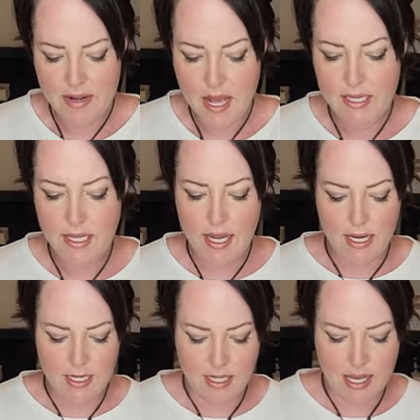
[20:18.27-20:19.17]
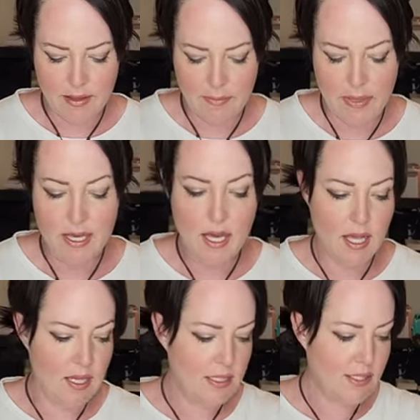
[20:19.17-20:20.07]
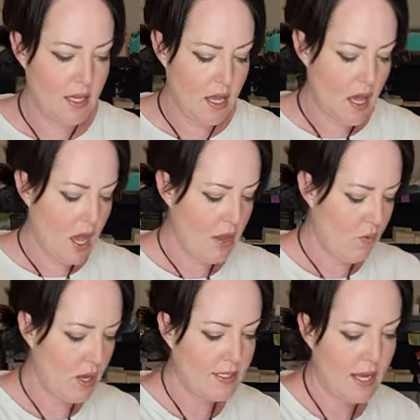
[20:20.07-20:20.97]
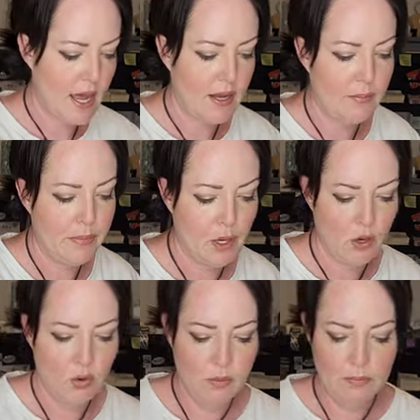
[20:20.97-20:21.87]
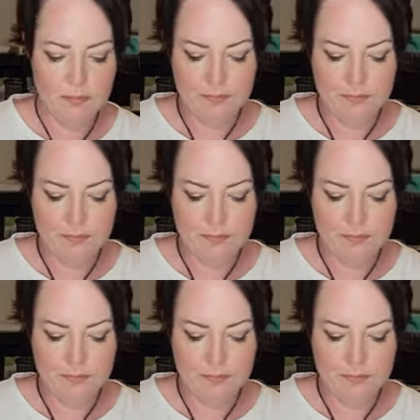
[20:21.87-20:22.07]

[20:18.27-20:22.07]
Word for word: not tying it yet because I want to add a bow